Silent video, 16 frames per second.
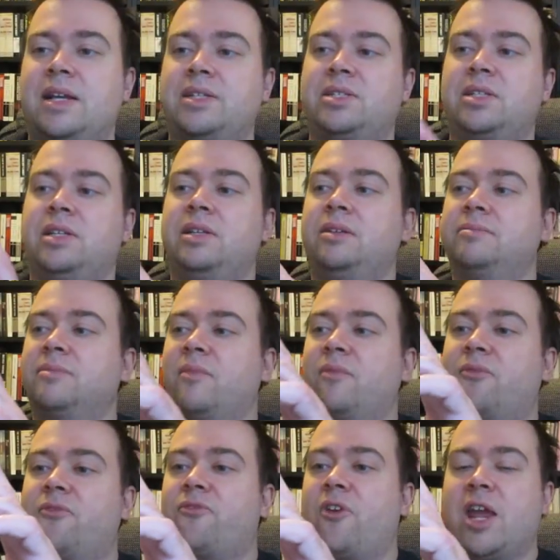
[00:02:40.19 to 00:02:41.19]
actually
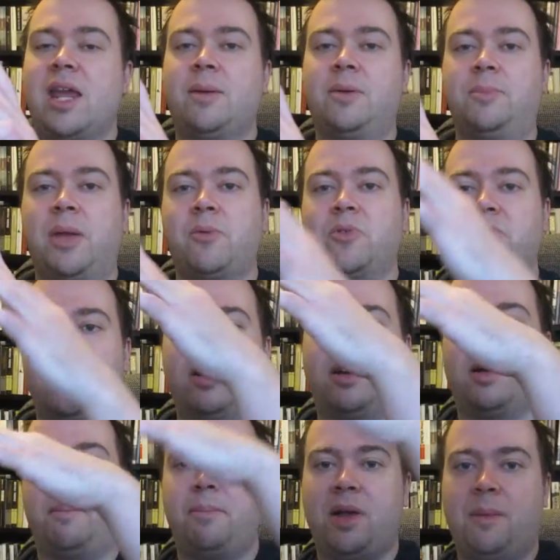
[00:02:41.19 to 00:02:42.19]
framed, maybe with
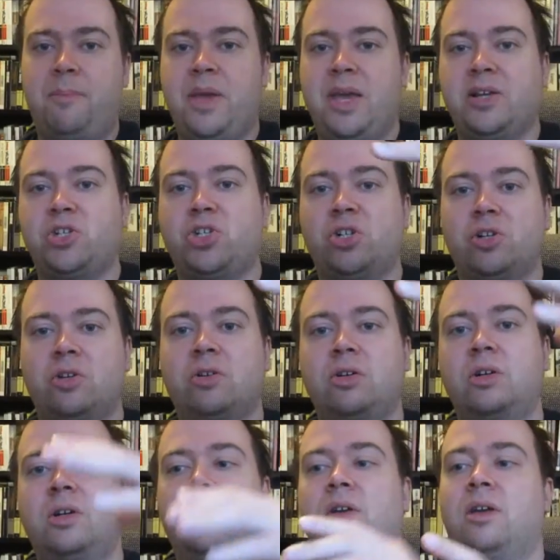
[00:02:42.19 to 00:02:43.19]
a picture,
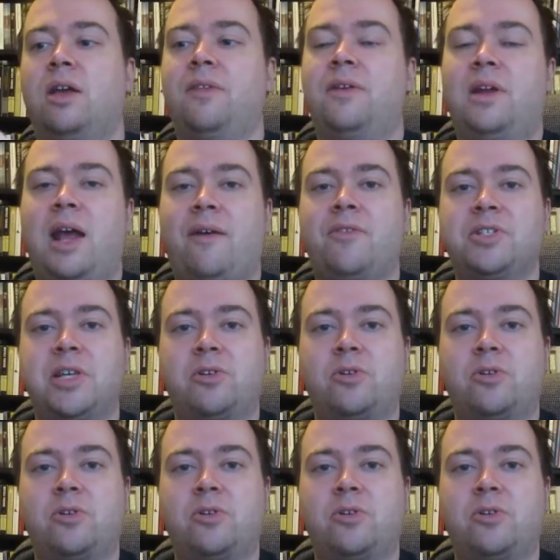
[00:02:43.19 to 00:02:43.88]
and then have this